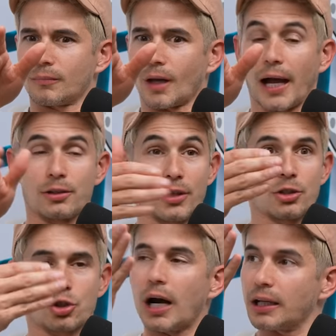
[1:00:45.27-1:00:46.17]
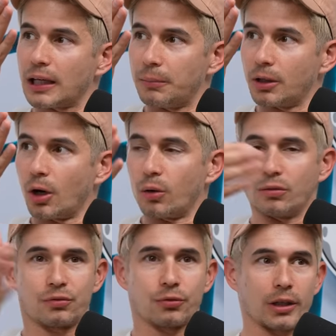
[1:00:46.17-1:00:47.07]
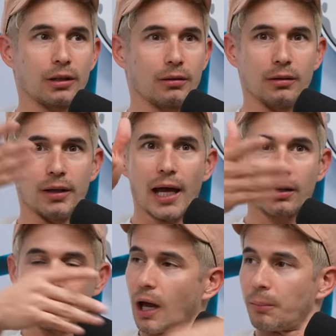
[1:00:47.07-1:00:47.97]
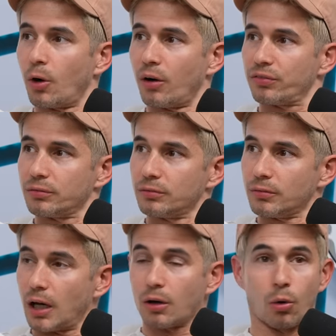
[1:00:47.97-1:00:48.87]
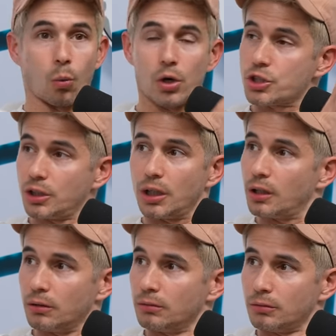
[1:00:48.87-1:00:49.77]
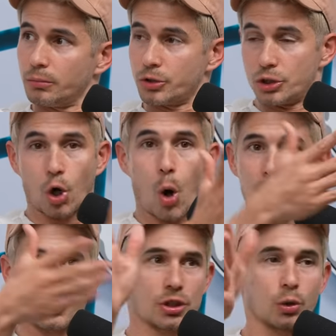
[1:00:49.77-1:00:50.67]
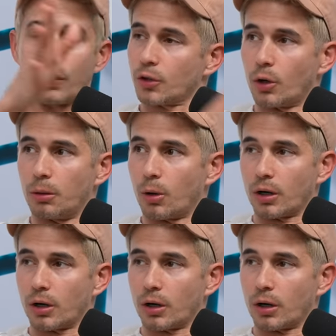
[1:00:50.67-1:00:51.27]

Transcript: I They tried to get me to go, and friggin' Natalie got me off. I don't know what she did. But she called me. She's like, "You don't have to go anymore."